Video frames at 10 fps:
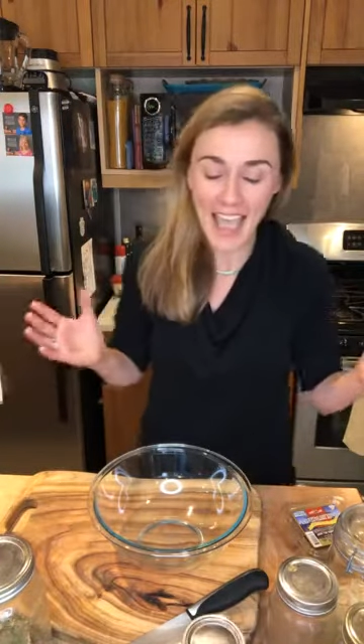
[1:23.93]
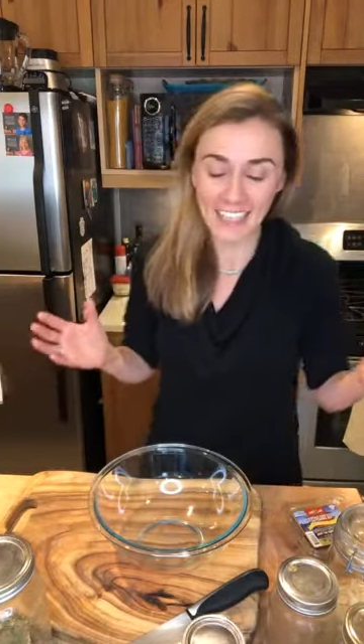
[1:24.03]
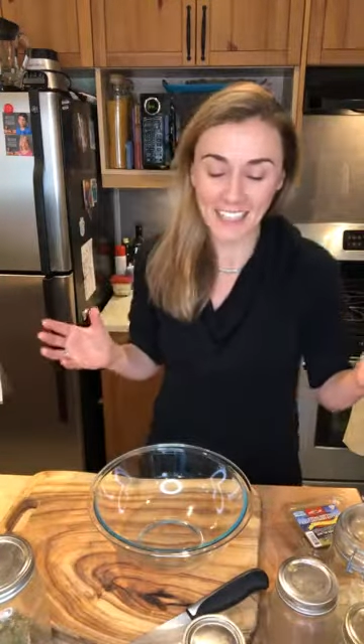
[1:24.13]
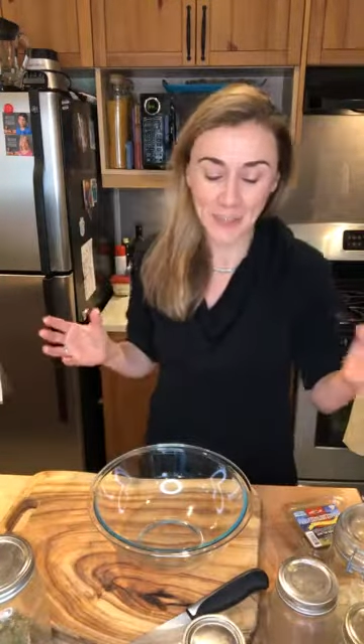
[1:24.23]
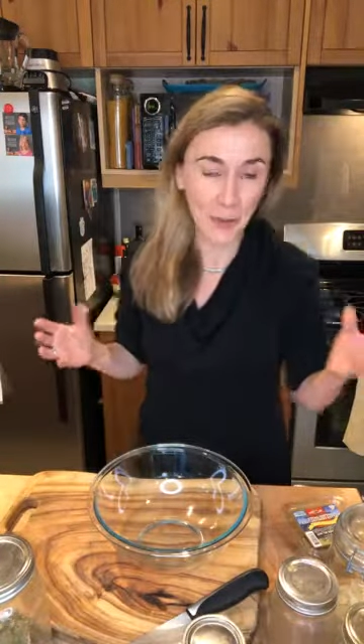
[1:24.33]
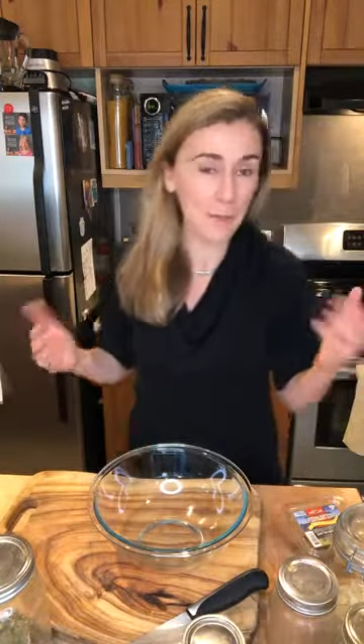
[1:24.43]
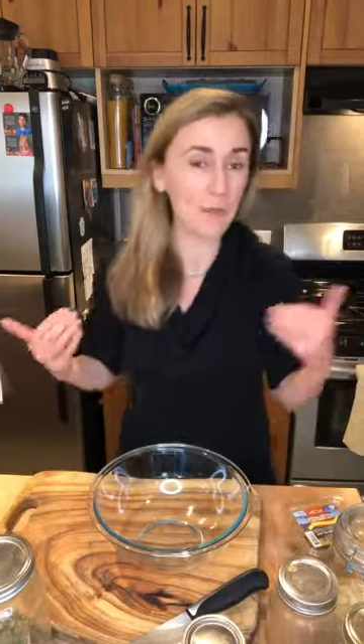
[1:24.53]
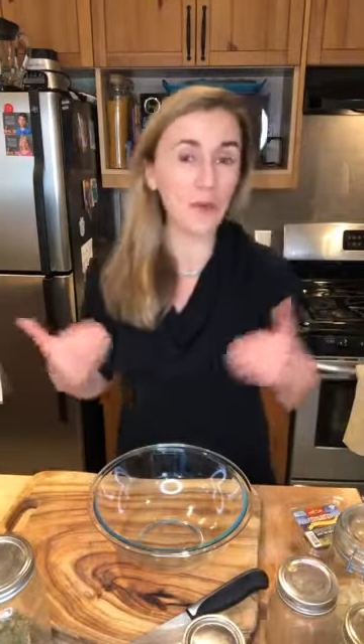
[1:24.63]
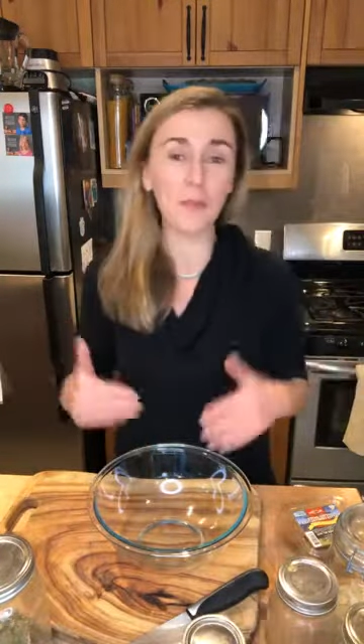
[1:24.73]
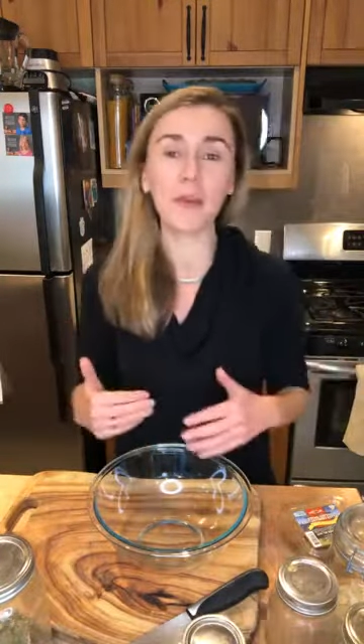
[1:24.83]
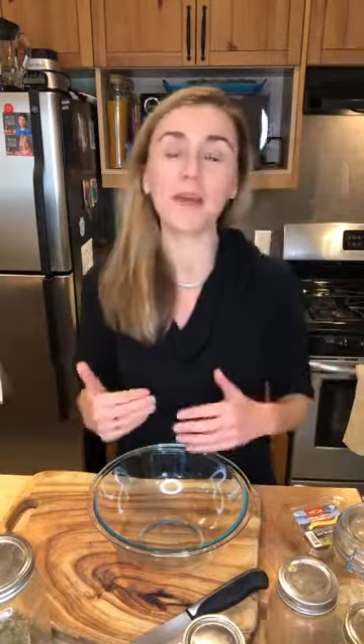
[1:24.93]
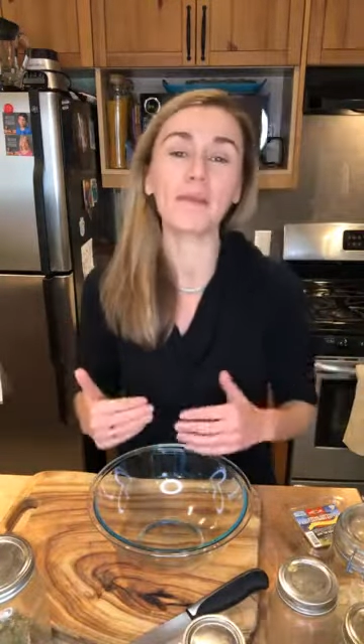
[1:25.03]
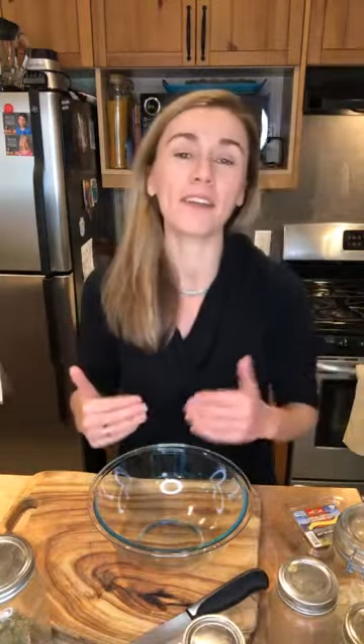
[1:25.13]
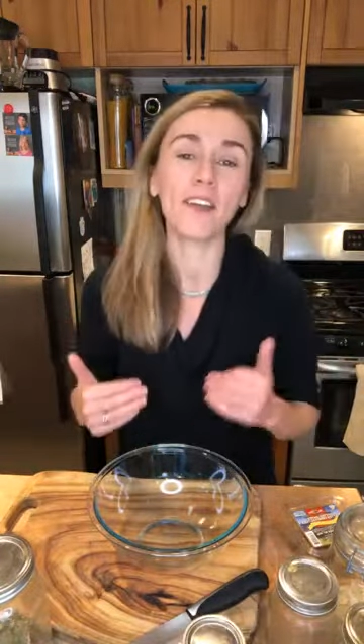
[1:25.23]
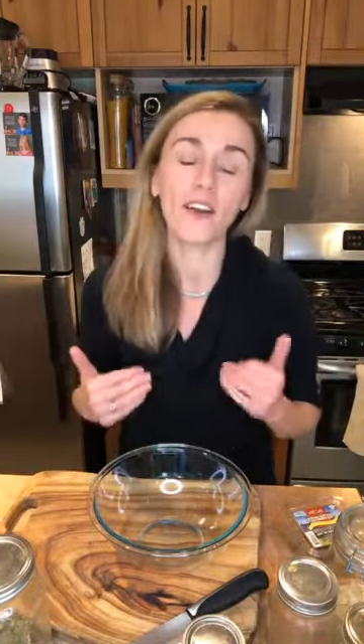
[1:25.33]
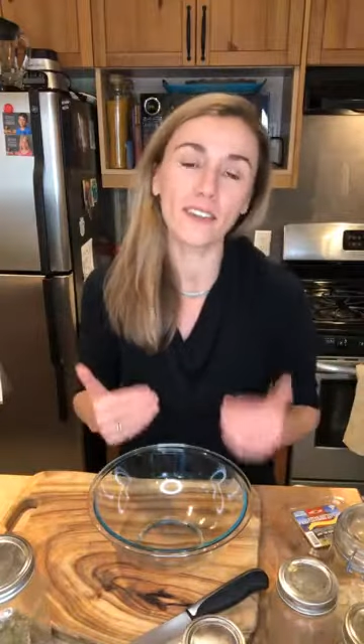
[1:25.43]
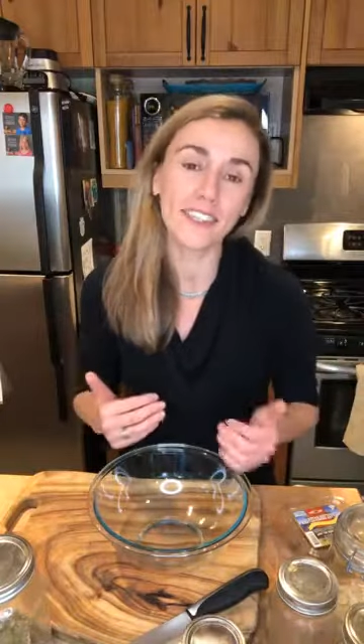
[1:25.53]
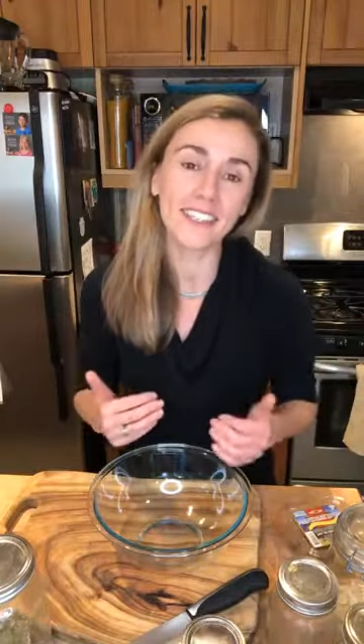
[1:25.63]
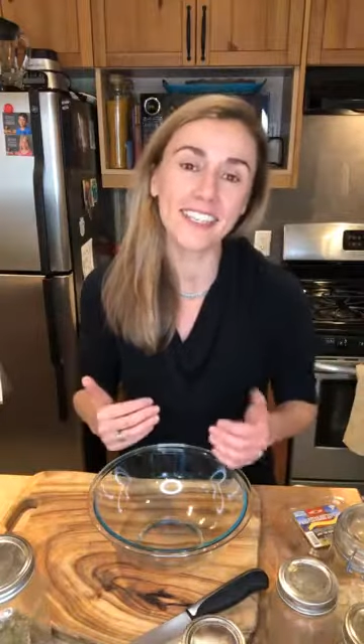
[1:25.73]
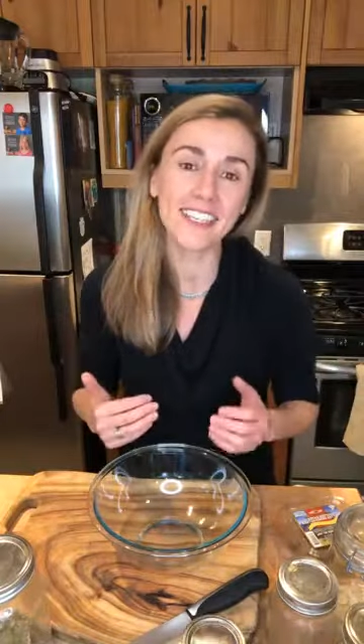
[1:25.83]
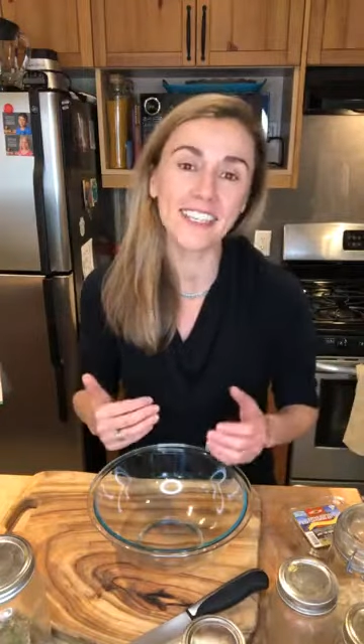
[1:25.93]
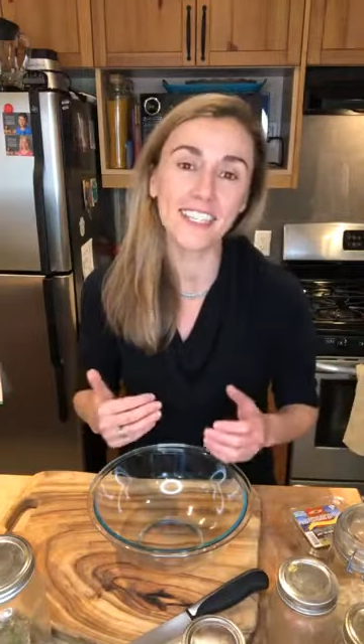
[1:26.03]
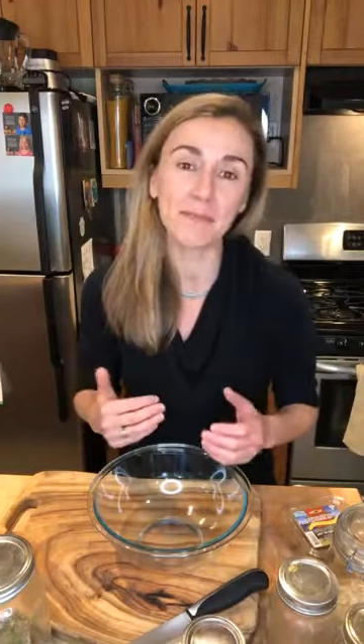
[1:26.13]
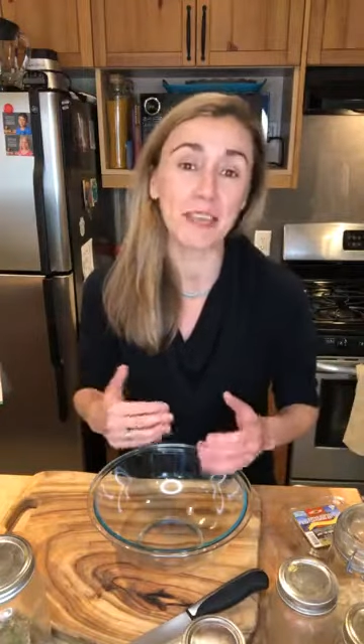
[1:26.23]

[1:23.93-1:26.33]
And so meal prep can honestly just